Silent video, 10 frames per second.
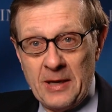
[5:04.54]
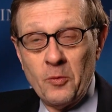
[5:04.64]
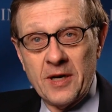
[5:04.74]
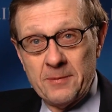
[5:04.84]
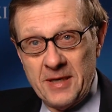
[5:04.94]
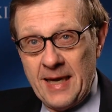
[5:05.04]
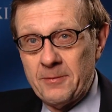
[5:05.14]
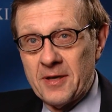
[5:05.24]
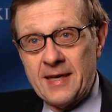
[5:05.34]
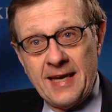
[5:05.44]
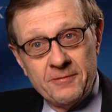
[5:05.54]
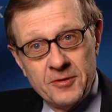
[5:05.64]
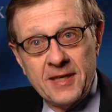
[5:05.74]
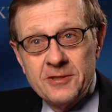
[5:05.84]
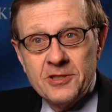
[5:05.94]
they want to be able to have
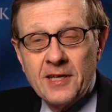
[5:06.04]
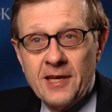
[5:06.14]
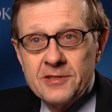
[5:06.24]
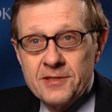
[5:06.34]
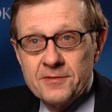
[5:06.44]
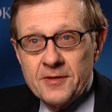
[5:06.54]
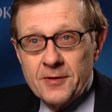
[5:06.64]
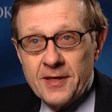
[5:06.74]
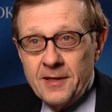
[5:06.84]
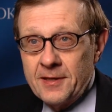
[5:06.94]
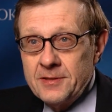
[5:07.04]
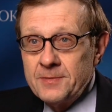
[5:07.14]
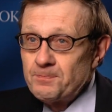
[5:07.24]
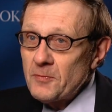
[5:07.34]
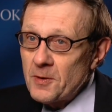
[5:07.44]
good educations for their
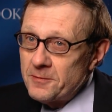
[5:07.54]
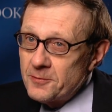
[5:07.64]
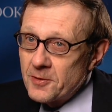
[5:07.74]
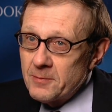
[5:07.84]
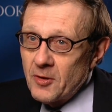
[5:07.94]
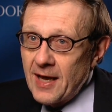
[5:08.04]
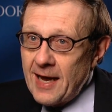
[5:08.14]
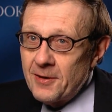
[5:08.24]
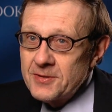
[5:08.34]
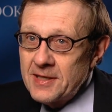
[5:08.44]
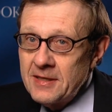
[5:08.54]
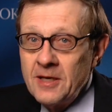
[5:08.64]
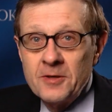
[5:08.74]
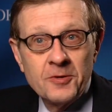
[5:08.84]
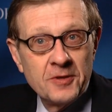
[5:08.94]
kids, affordable
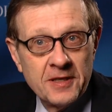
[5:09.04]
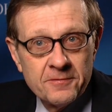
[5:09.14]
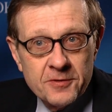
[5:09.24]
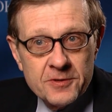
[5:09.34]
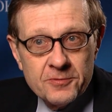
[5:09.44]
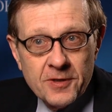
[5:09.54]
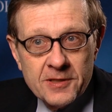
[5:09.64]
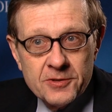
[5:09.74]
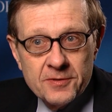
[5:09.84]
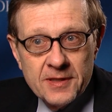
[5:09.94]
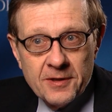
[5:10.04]
housing, good infrastructure